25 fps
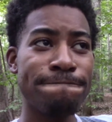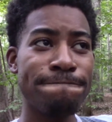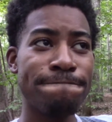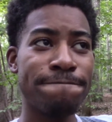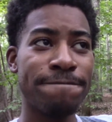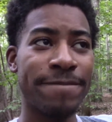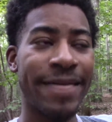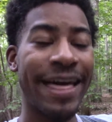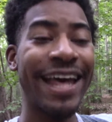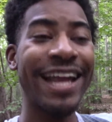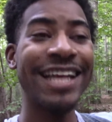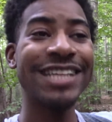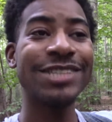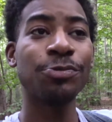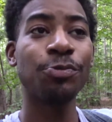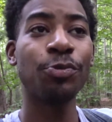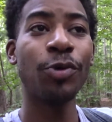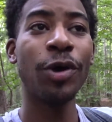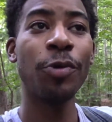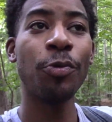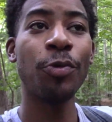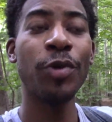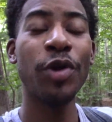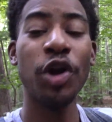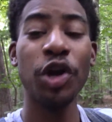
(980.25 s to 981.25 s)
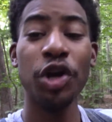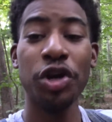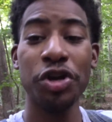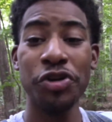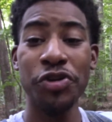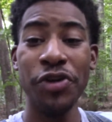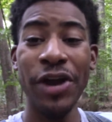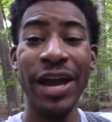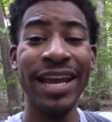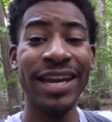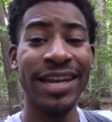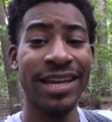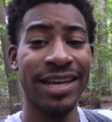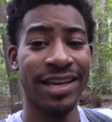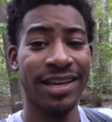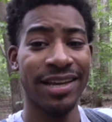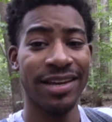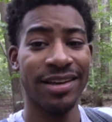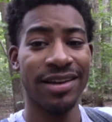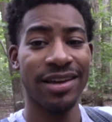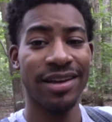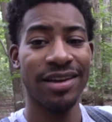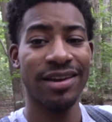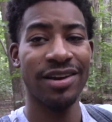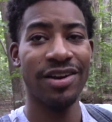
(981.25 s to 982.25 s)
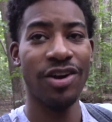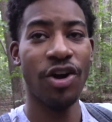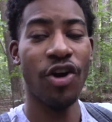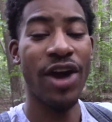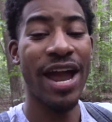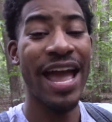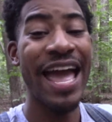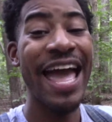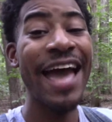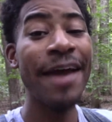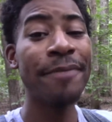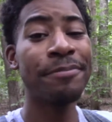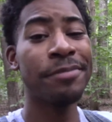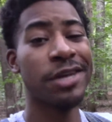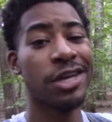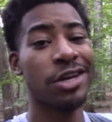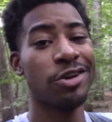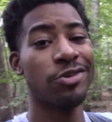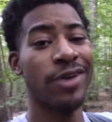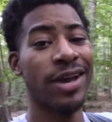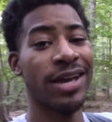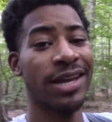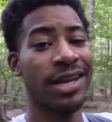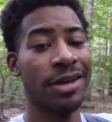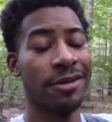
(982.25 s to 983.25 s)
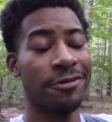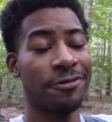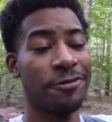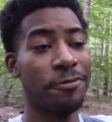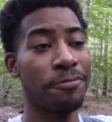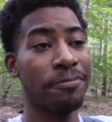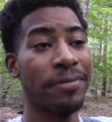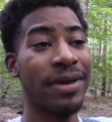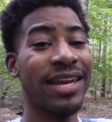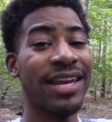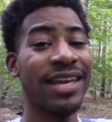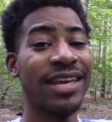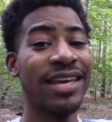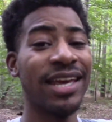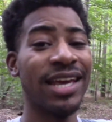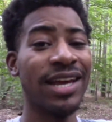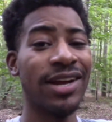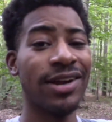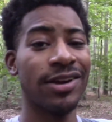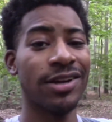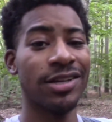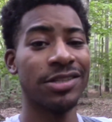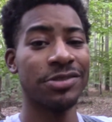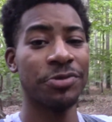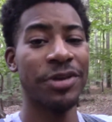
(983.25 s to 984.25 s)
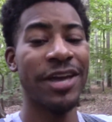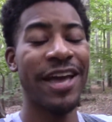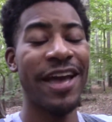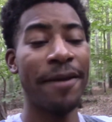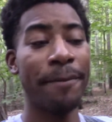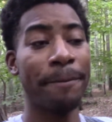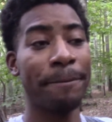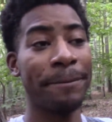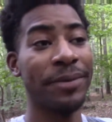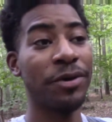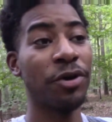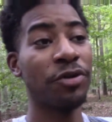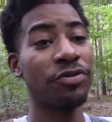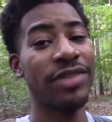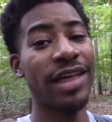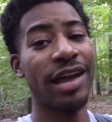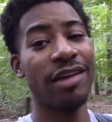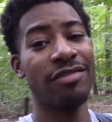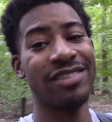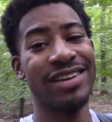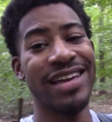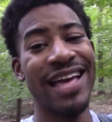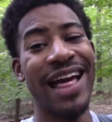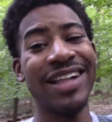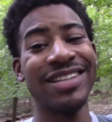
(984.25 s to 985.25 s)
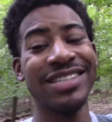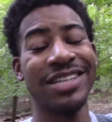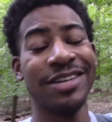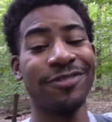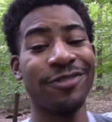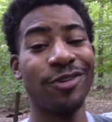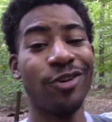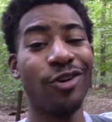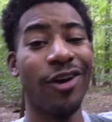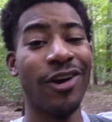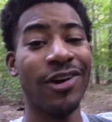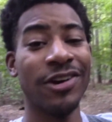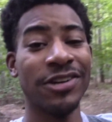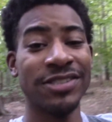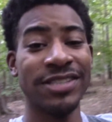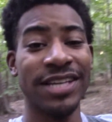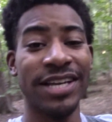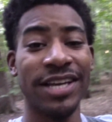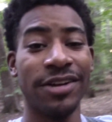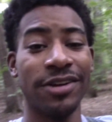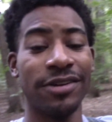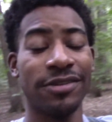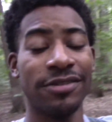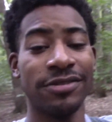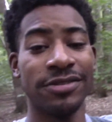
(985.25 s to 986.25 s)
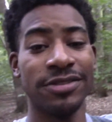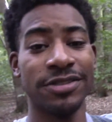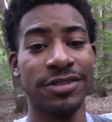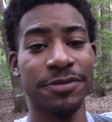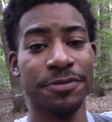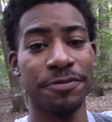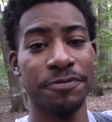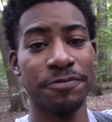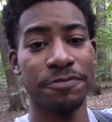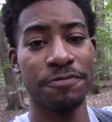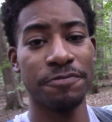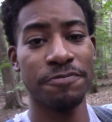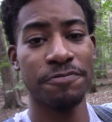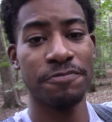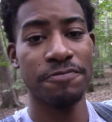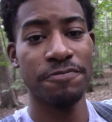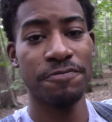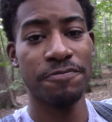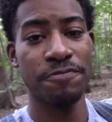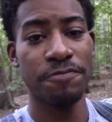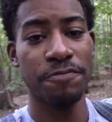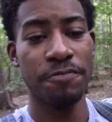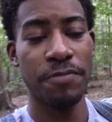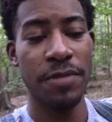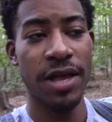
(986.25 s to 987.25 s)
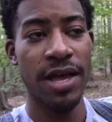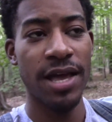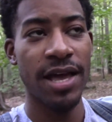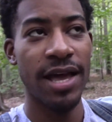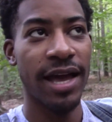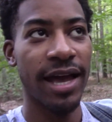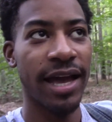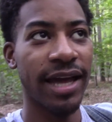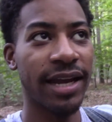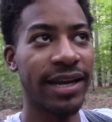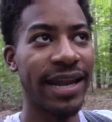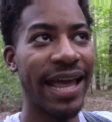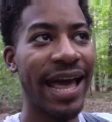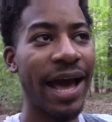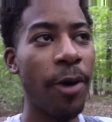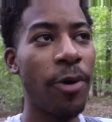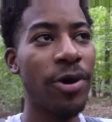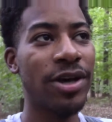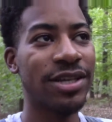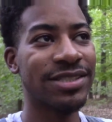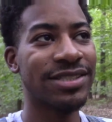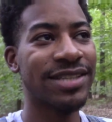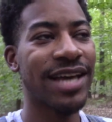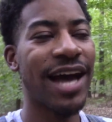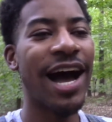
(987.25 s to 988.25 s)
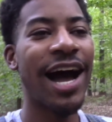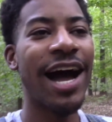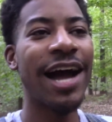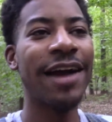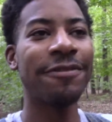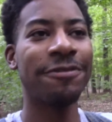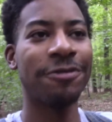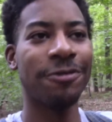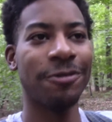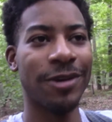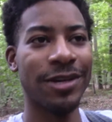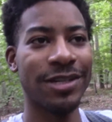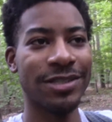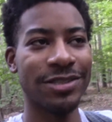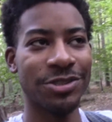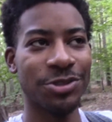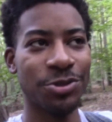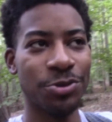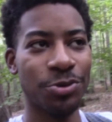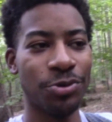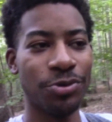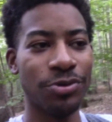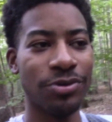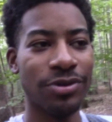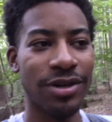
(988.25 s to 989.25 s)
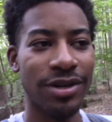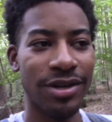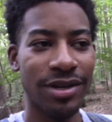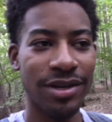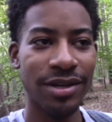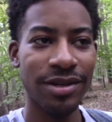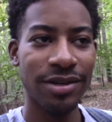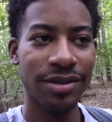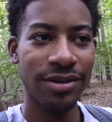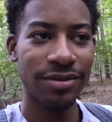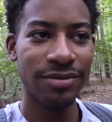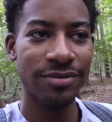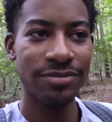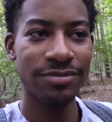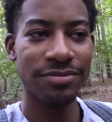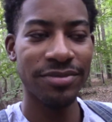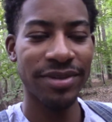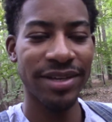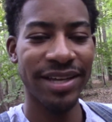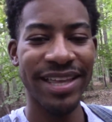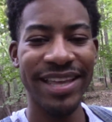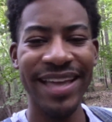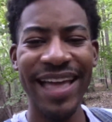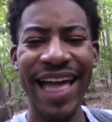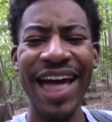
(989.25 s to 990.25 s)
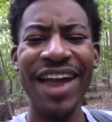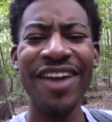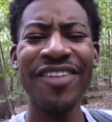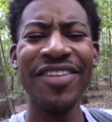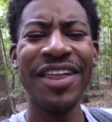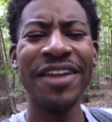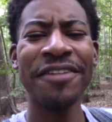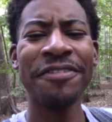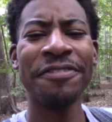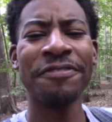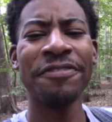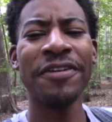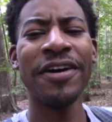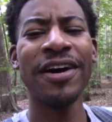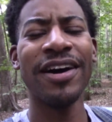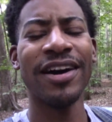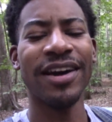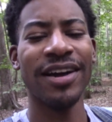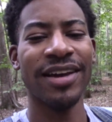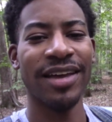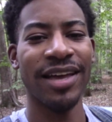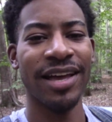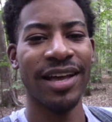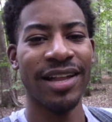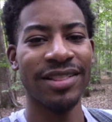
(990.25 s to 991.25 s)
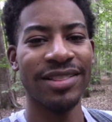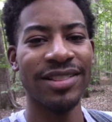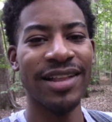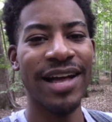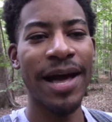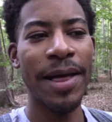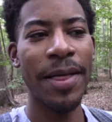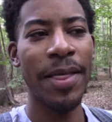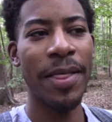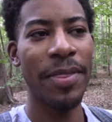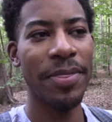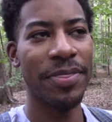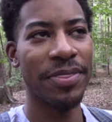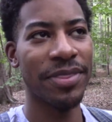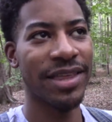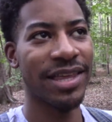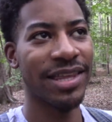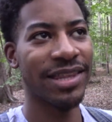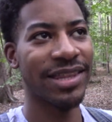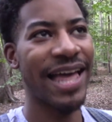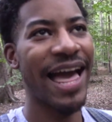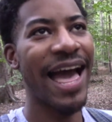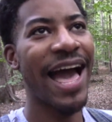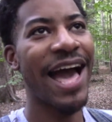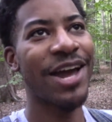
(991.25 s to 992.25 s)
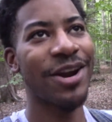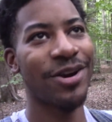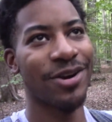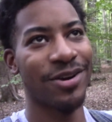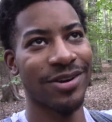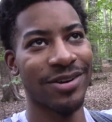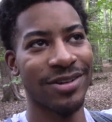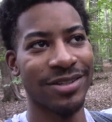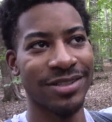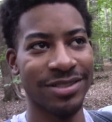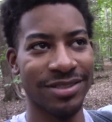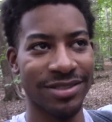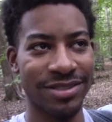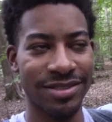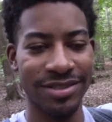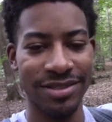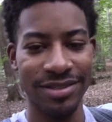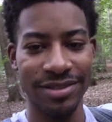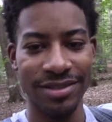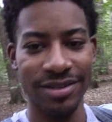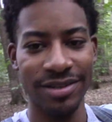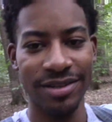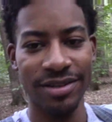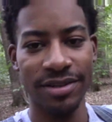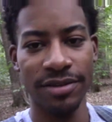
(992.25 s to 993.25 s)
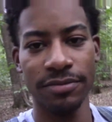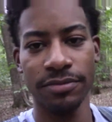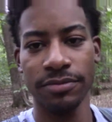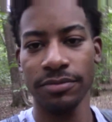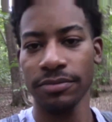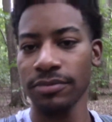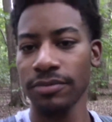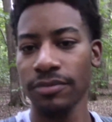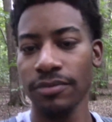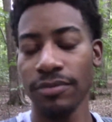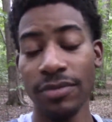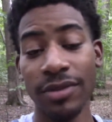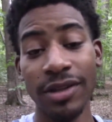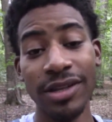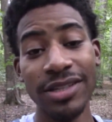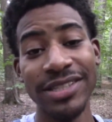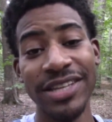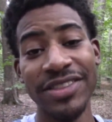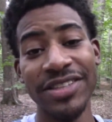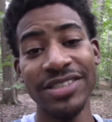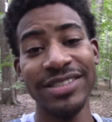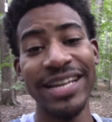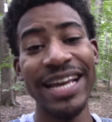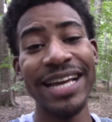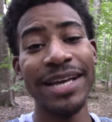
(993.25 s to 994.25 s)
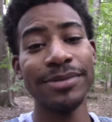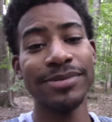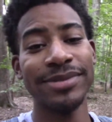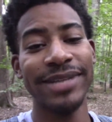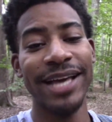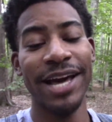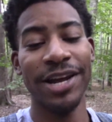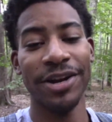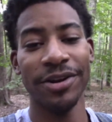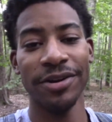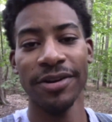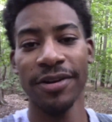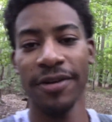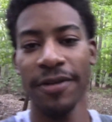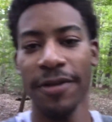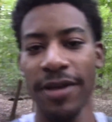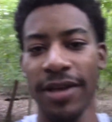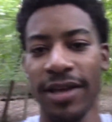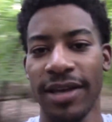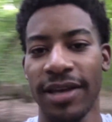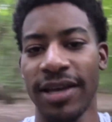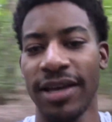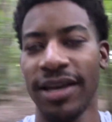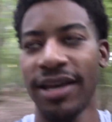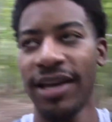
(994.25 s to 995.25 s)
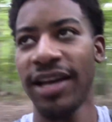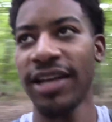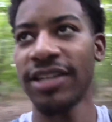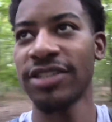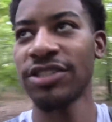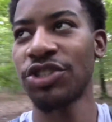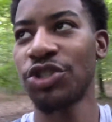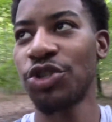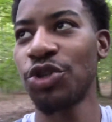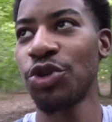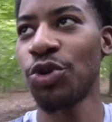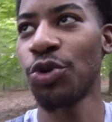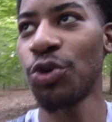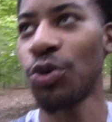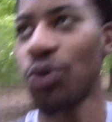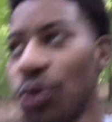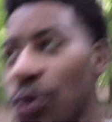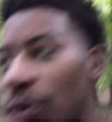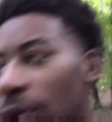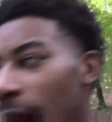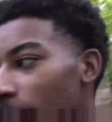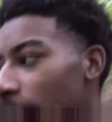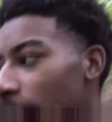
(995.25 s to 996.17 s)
That is what we are creating, or have been creating for many years. We have built that reality for ourselves. And now it's time for us to get out of that funk and climb the ladders, hit the Jacob's ladder, into